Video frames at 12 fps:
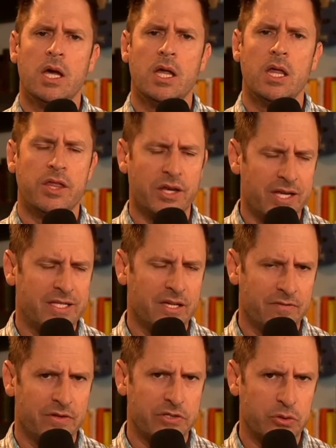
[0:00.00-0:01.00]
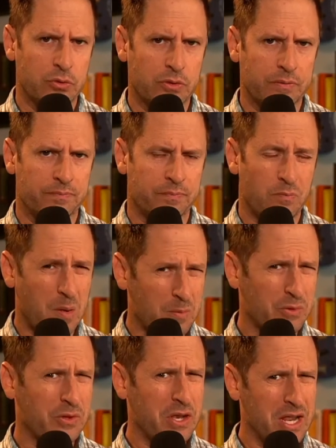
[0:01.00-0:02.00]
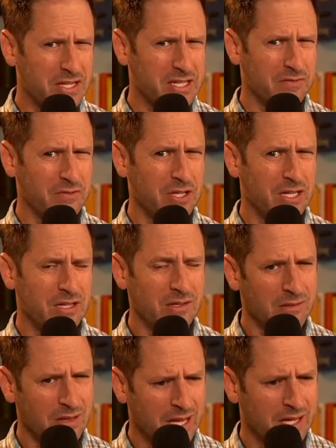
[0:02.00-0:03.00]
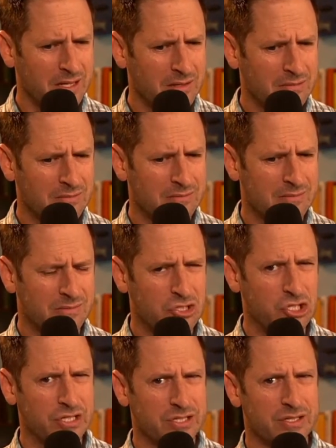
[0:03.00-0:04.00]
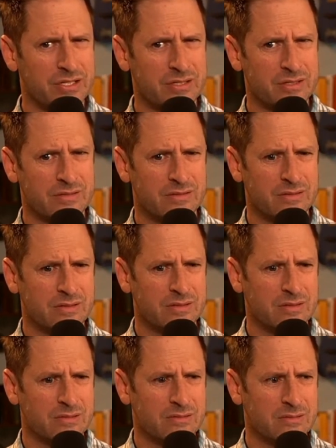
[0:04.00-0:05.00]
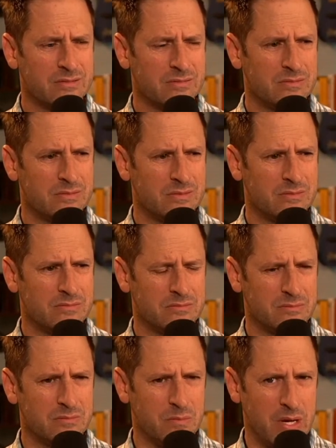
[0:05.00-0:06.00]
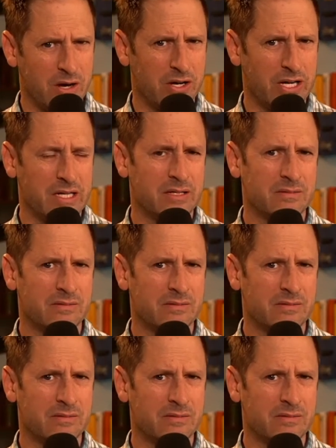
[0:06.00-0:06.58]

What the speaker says: The Nativity School. Remember the Nativity? Like Jesus, Mary,